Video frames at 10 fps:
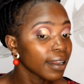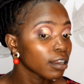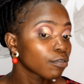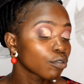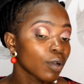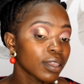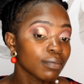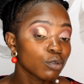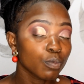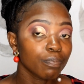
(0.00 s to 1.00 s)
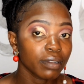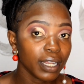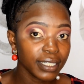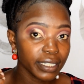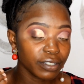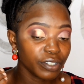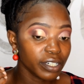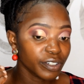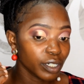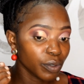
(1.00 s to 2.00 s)
if you want them to blend in
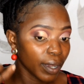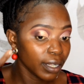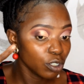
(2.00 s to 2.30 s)
really well,